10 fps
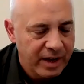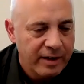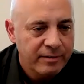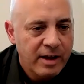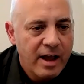
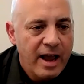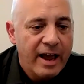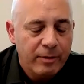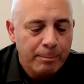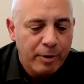And
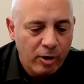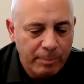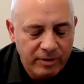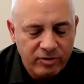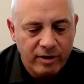the
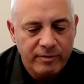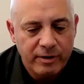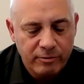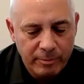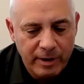purpose of
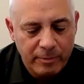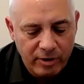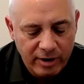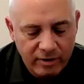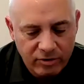it,
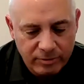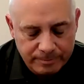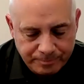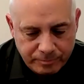remember, is